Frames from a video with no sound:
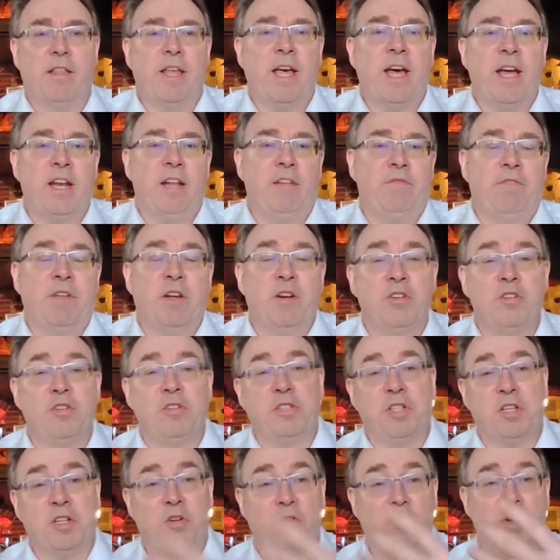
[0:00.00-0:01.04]
that if they're
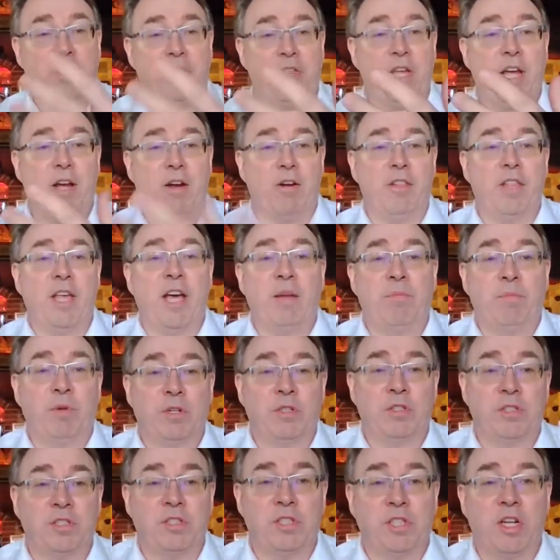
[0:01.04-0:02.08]
used to going there and that
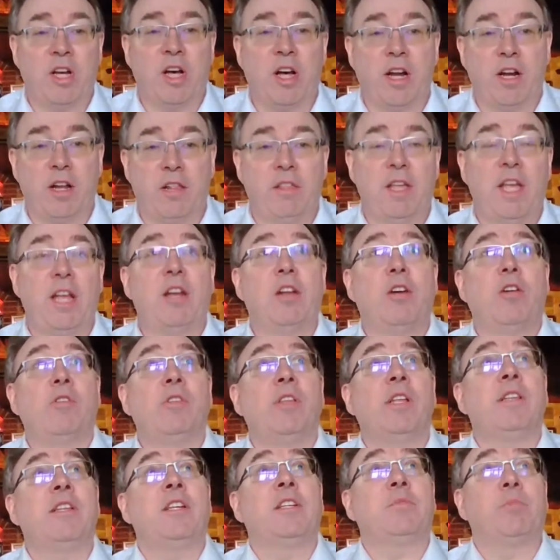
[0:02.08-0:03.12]
person's gone and they
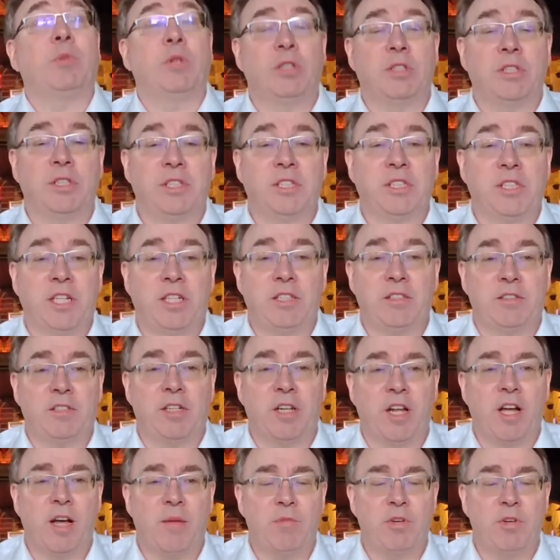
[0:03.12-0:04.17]
know that this person's 6
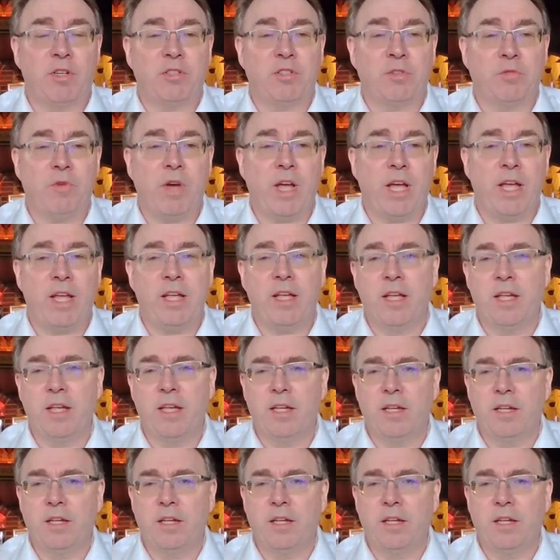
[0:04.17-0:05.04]
kilometers away,